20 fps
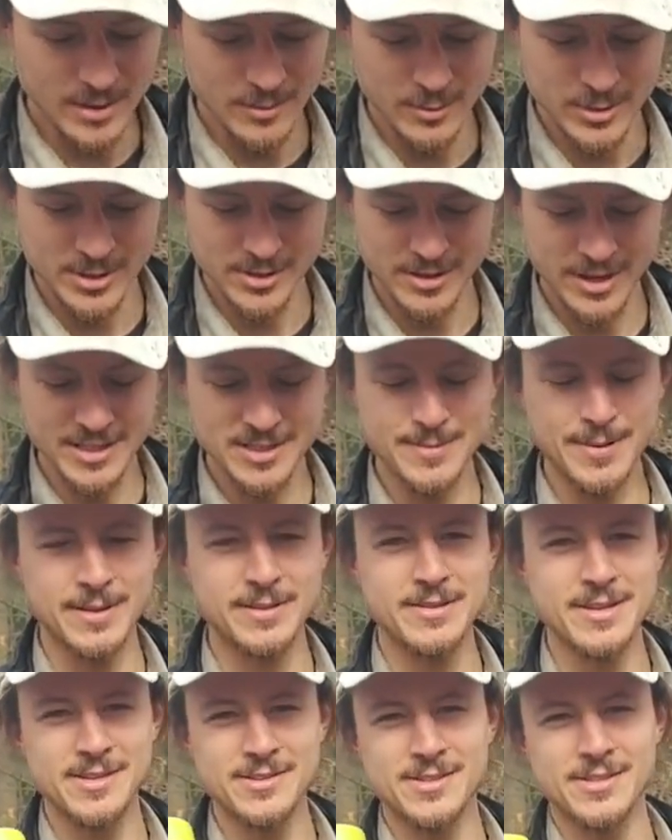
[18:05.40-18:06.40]
what's nice
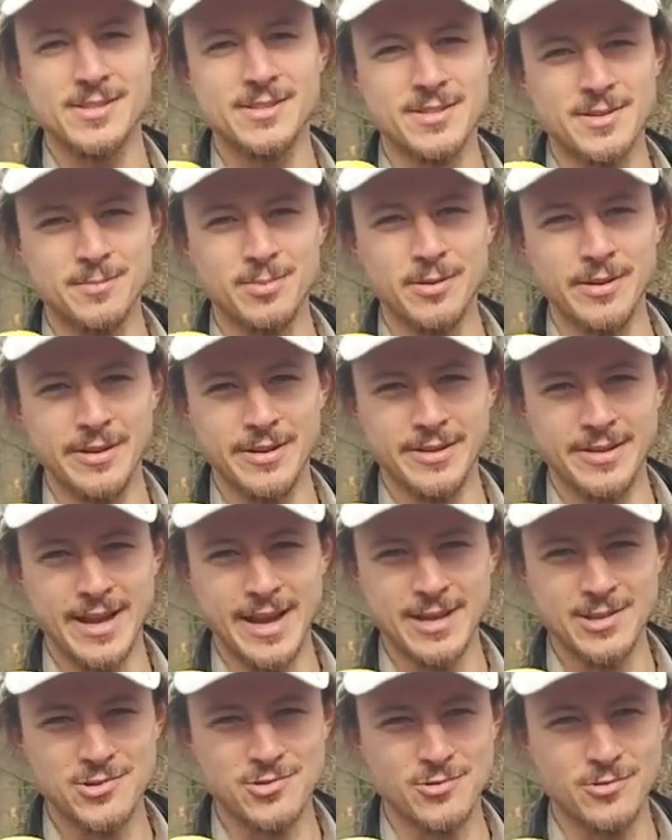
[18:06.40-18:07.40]
about this is it's completely
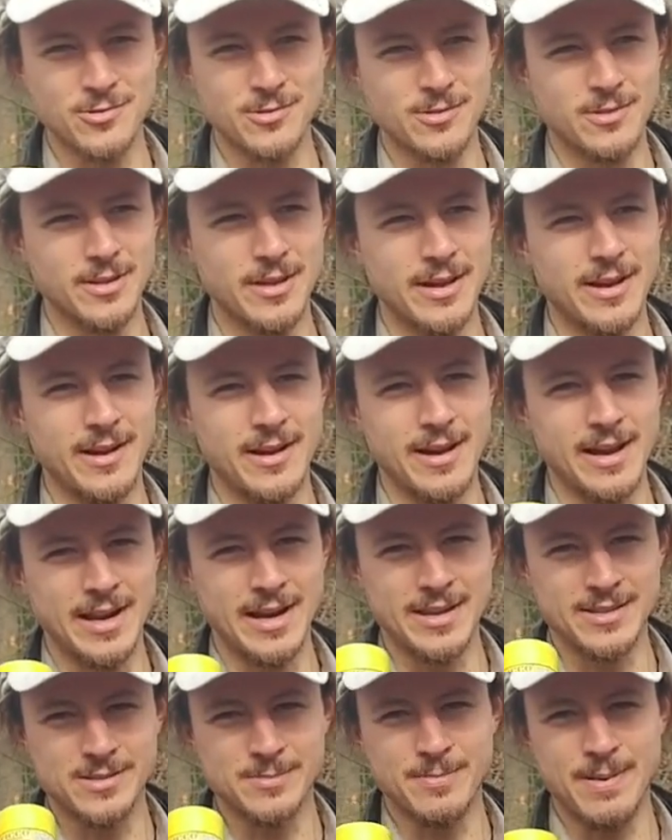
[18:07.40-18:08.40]
natural,
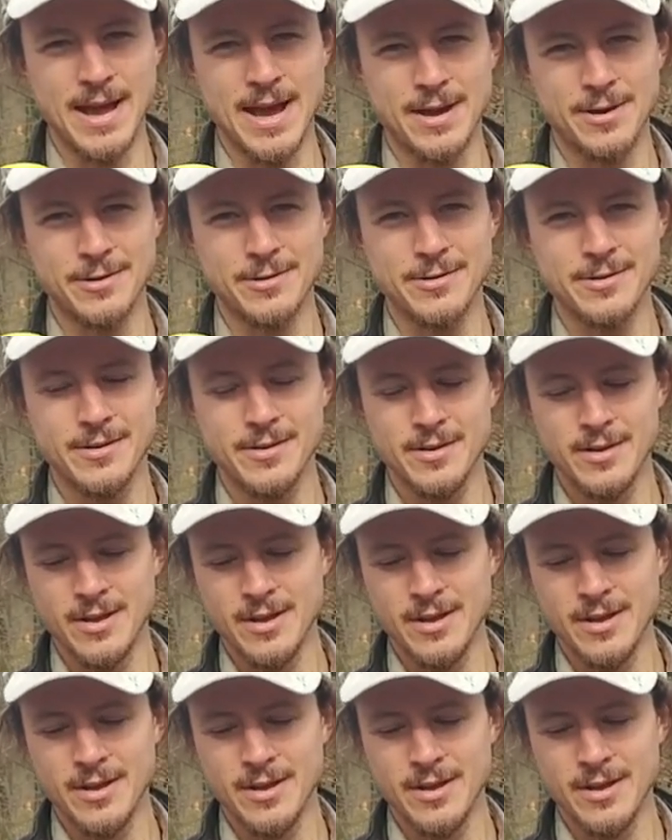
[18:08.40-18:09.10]
and it's a powder.